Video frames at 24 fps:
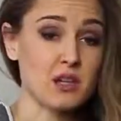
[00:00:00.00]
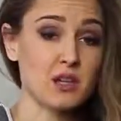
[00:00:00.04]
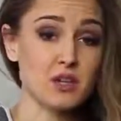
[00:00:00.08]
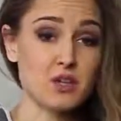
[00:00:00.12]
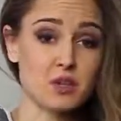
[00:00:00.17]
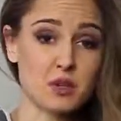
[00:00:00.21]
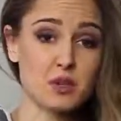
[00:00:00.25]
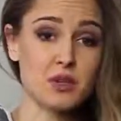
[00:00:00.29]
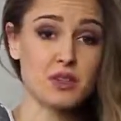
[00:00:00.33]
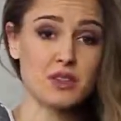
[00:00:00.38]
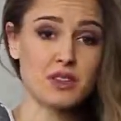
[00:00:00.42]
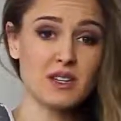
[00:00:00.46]
The
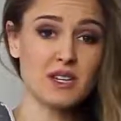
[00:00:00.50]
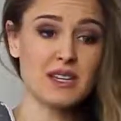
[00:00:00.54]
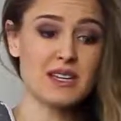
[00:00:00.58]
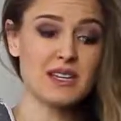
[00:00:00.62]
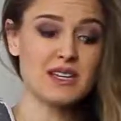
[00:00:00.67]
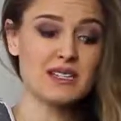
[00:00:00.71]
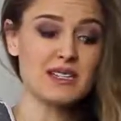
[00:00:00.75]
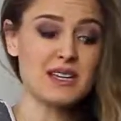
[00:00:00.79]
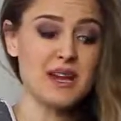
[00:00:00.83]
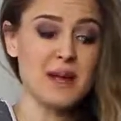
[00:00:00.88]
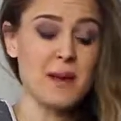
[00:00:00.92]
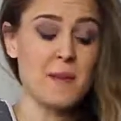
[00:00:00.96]
truth
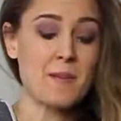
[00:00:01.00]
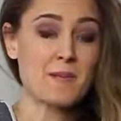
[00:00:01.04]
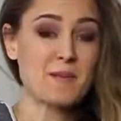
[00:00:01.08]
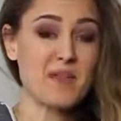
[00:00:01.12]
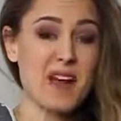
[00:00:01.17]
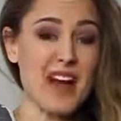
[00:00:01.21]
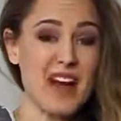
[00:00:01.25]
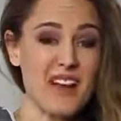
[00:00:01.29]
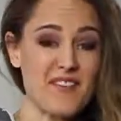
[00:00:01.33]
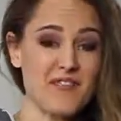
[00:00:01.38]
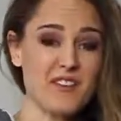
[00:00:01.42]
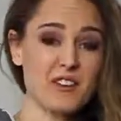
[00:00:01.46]
is,
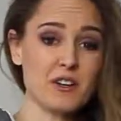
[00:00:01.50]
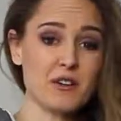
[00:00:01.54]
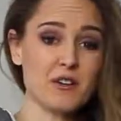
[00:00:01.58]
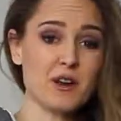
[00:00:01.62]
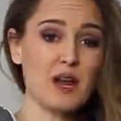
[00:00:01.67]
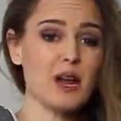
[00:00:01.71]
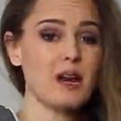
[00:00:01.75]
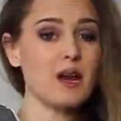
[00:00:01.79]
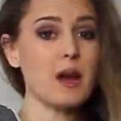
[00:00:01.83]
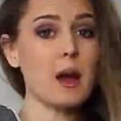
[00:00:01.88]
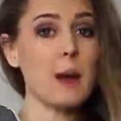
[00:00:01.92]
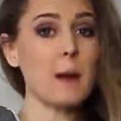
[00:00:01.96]
I figured
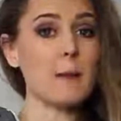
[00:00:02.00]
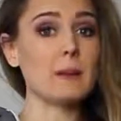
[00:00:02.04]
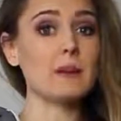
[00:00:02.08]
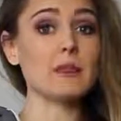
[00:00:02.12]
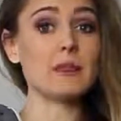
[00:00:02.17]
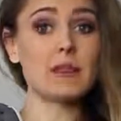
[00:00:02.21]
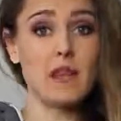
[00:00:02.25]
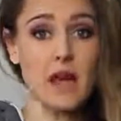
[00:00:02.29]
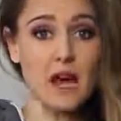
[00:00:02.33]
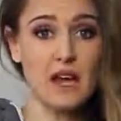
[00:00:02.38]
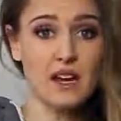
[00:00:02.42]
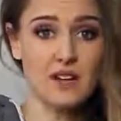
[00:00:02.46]
out a
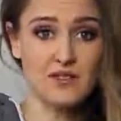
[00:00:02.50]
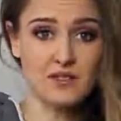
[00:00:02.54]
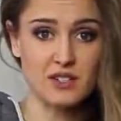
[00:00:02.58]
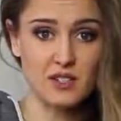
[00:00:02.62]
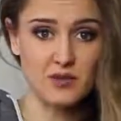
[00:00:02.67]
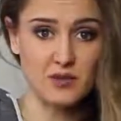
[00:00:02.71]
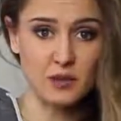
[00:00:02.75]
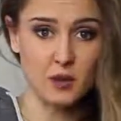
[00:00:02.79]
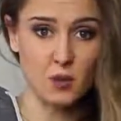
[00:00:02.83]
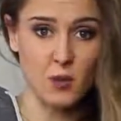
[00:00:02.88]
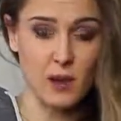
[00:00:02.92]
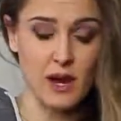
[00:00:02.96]
lot of
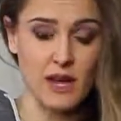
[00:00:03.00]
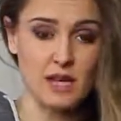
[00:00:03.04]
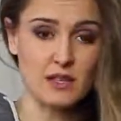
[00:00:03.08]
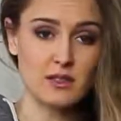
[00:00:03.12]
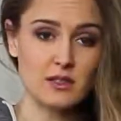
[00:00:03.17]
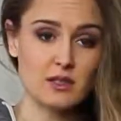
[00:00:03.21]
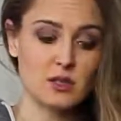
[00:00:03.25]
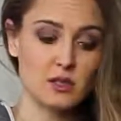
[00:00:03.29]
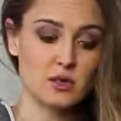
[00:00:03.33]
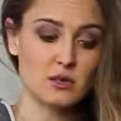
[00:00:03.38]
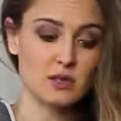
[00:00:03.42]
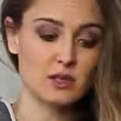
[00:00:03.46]
different
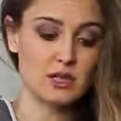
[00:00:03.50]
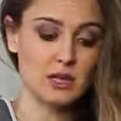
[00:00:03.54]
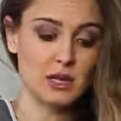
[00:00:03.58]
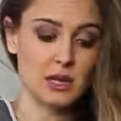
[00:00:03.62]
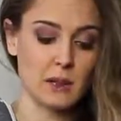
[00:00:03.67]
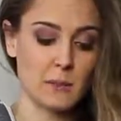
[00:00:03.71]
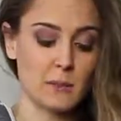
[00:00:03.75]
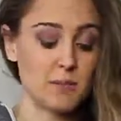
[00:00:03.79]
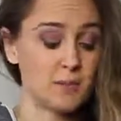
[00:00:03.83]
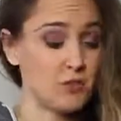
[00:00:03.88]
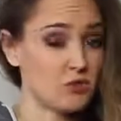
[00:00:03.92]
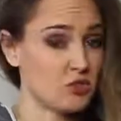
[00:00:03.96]
ways
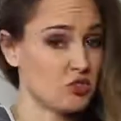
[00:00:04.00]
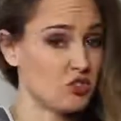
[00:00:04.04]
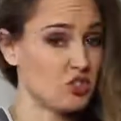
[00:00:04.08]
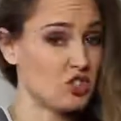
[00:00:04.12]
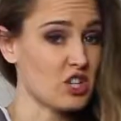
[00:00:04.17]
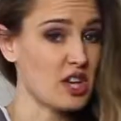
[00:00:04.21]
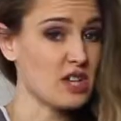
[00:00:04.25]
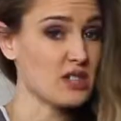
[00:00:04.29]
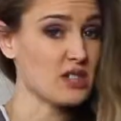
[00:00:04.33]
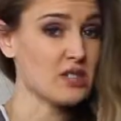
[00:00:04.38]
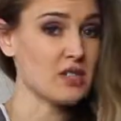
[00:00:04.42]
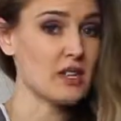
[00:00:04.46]
using
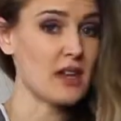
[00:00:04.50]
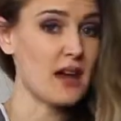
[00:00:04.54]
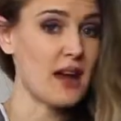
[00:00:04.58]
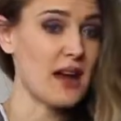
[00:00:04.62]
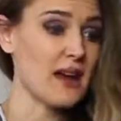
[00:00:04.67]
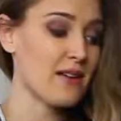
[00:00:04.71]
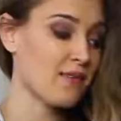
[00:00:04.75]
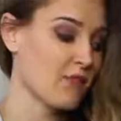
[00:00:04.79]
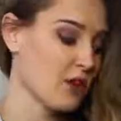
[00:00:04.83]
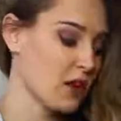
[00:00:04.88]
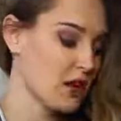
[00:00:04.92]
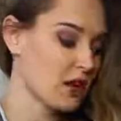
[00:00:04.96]
just a
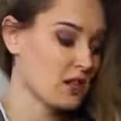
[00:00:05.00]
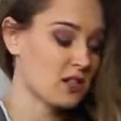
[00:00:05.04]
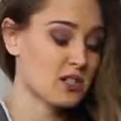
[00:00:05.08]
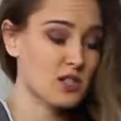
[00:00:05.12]
knife